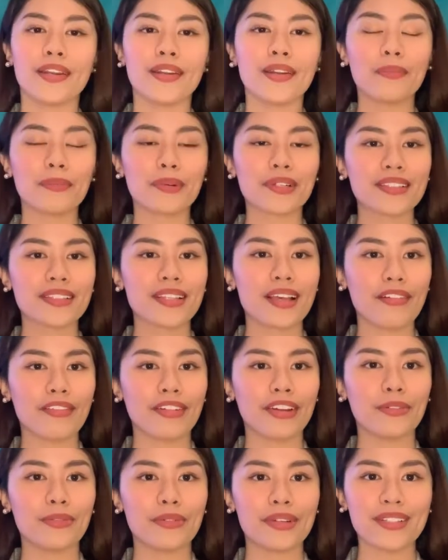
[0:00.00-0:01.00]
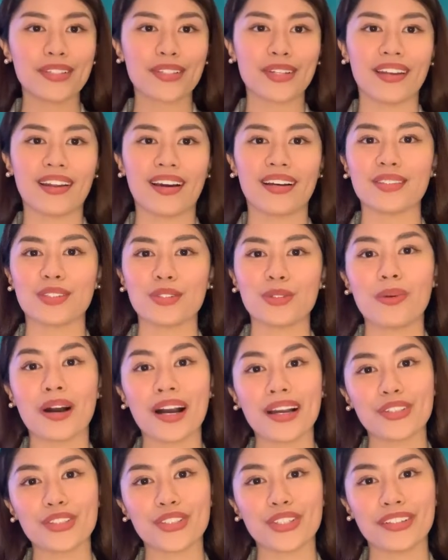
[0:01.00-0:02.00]
Number seven reason as to
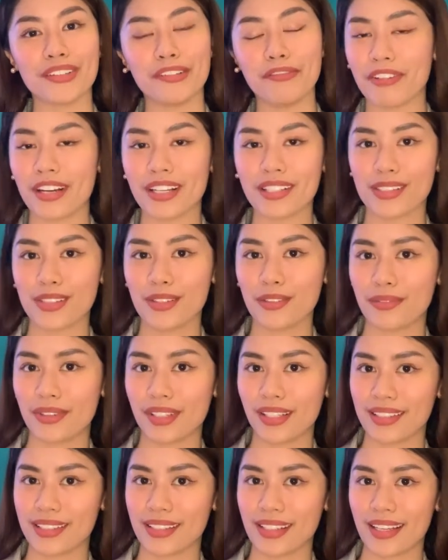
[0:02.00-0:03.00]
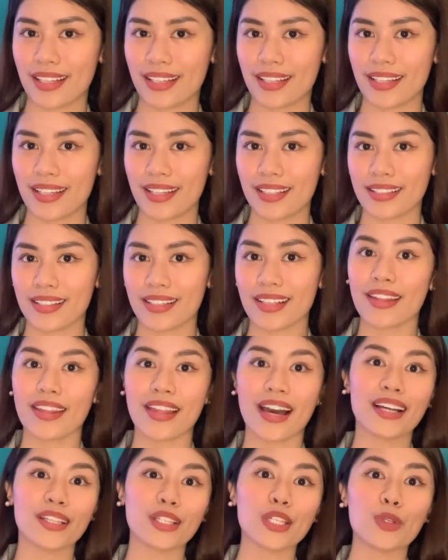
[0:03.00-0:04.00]
why you should invest in real estate is
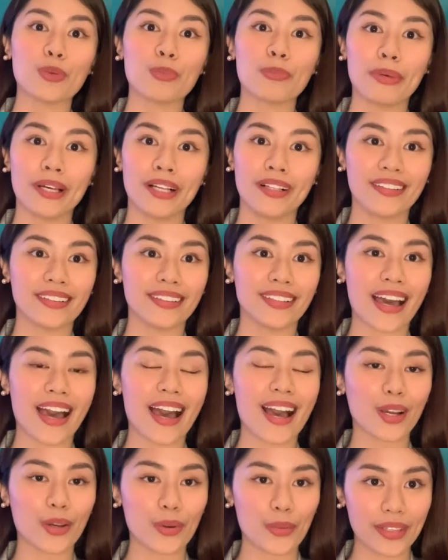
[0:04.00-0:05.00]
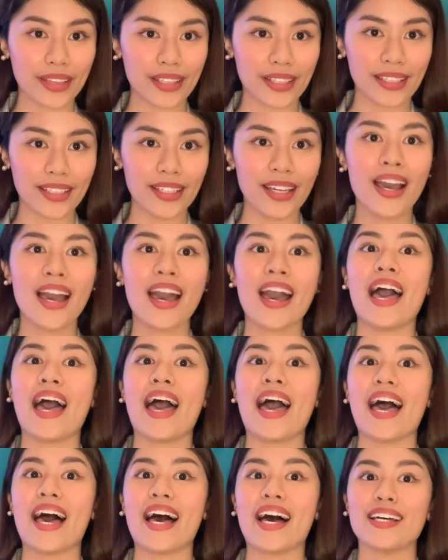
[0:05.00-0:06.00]
that you build equity
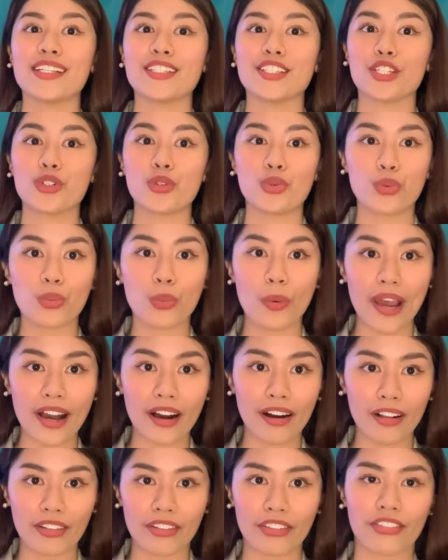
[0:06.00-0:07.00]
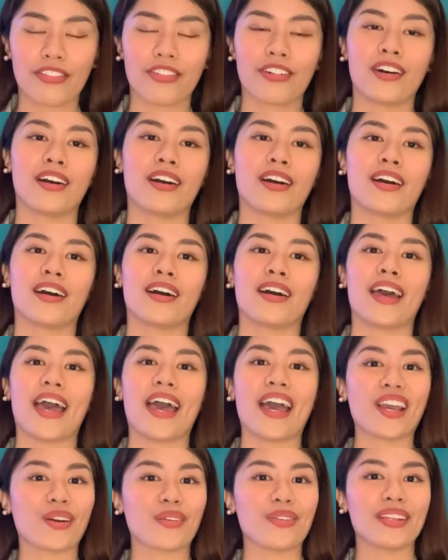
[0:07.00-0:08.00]
and wealth.
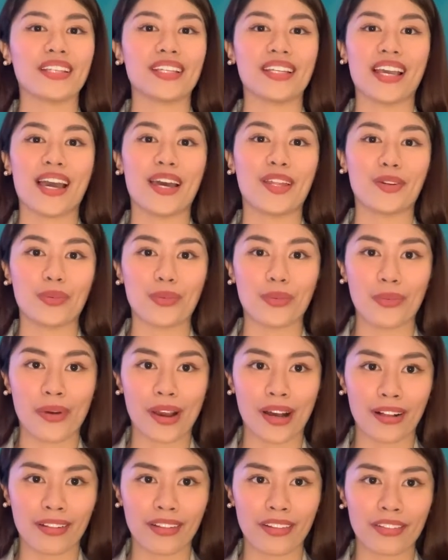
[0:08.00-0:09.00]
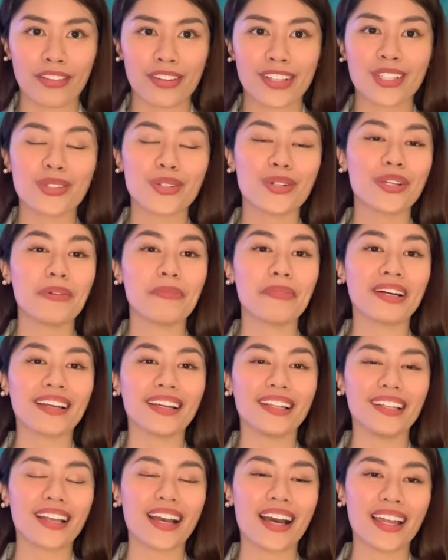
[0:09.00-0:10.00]
Equity and wealth. So
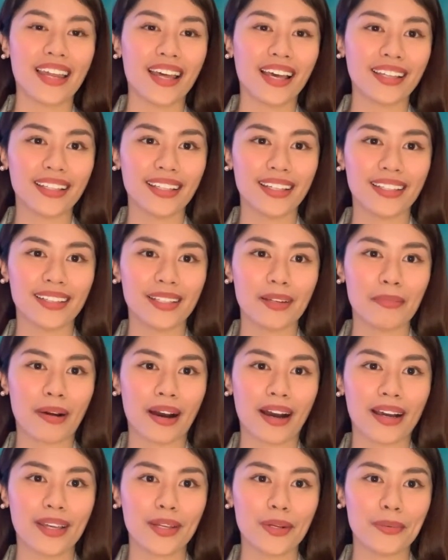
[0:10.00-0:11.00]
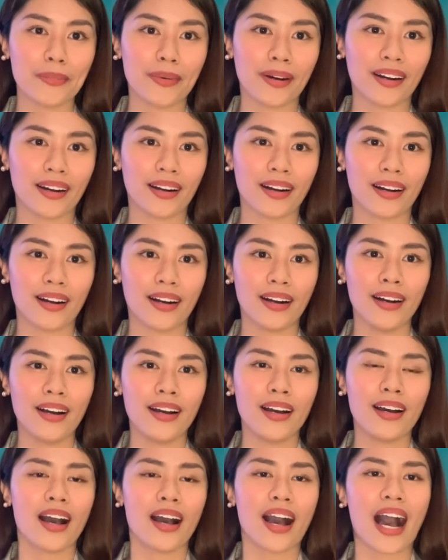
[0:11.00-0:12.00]
nabanggit nga natin, di ba, yung mga
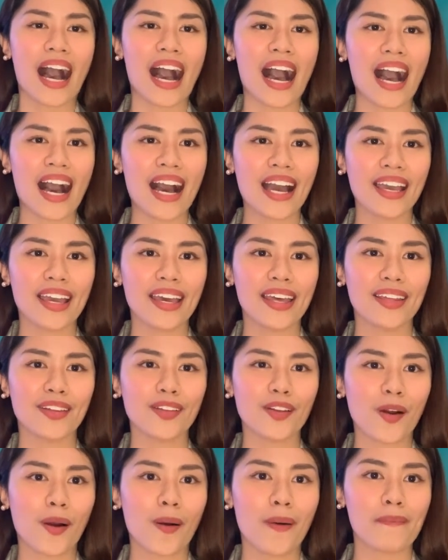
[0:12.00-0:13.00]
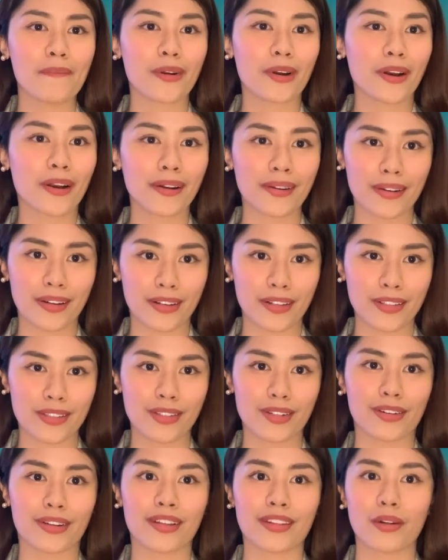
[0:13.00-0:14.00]
high income earners
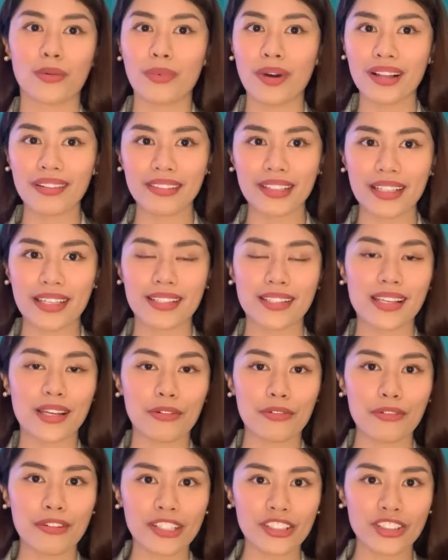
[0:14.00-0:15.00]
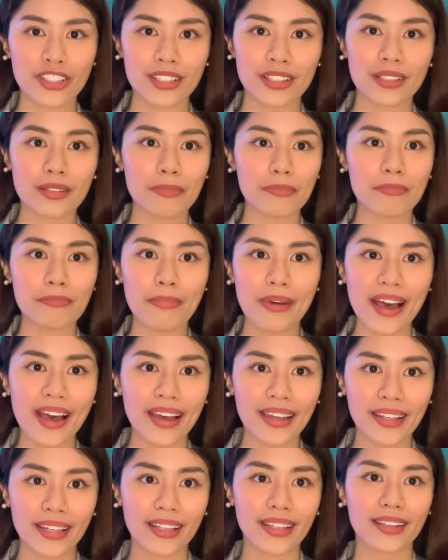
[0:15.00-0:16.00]
or the wealthiest and richest
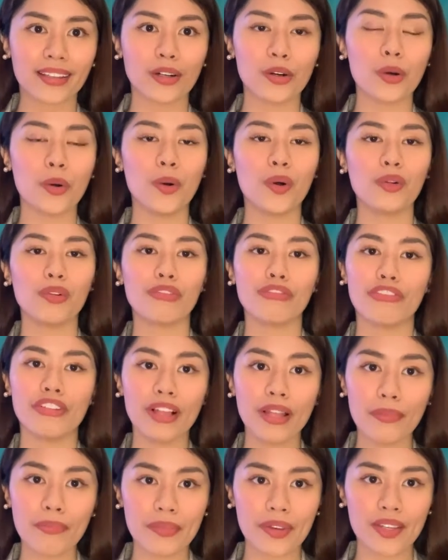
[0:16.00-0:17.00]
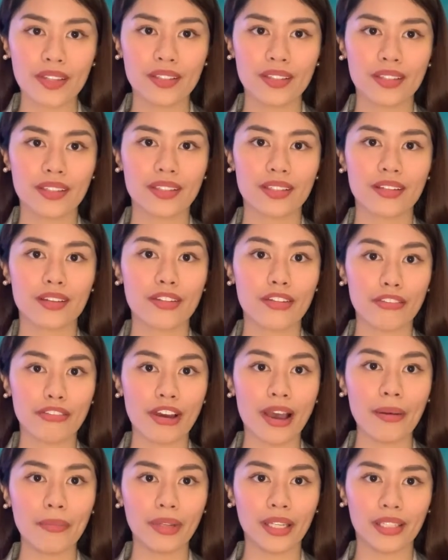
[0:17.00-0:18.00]
men in the whole Philippines, the
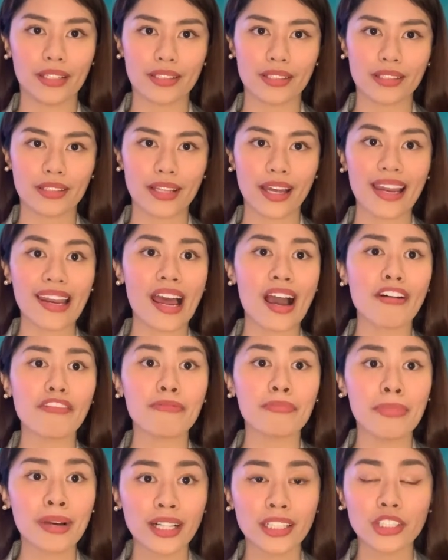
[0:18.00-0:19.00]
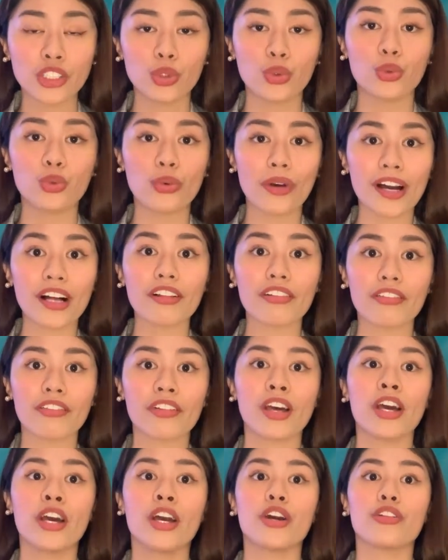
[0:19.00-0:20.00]
families that have built wealth
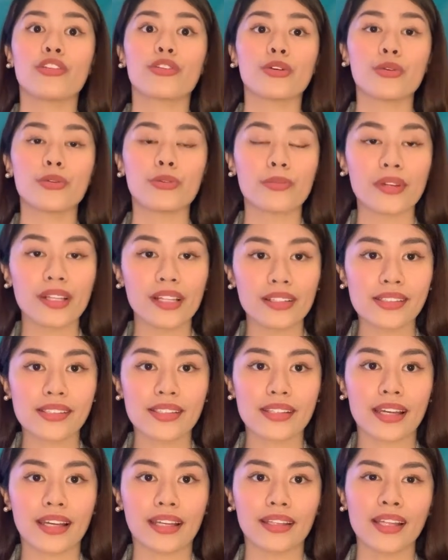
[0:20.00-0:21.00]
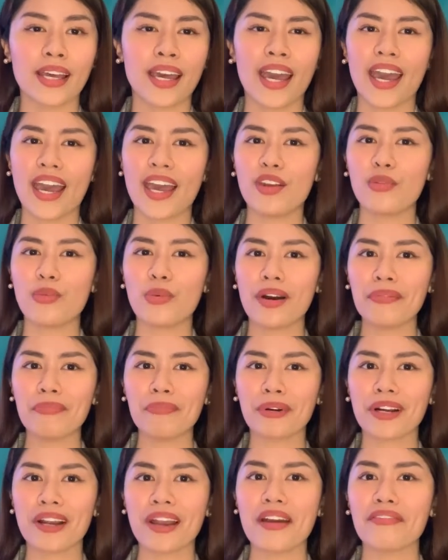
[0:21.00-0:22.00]
through real estate. And one
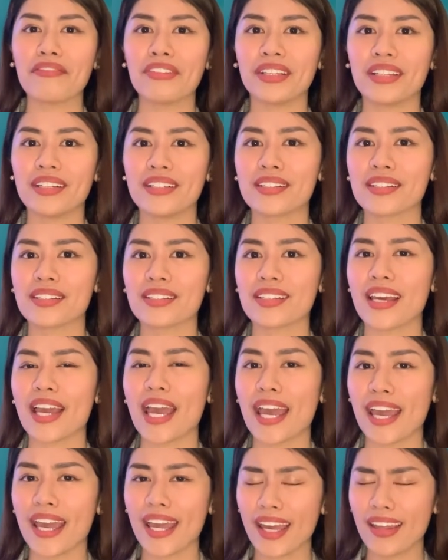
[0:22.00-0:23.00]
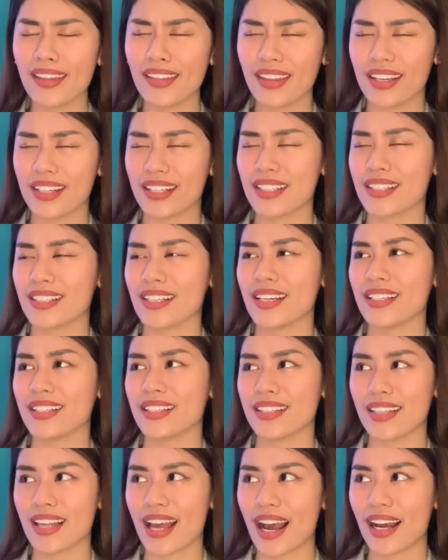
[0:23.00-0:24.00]
more evidence in this
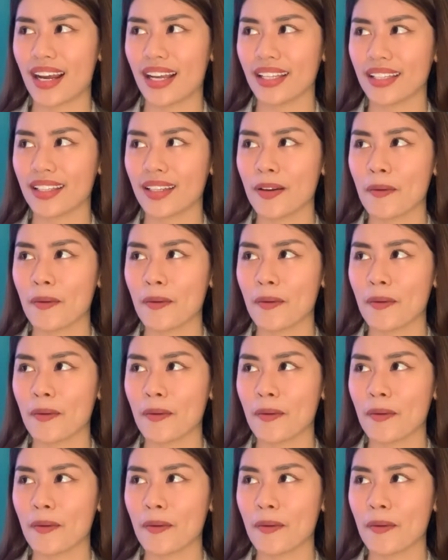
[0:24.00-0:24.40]
is that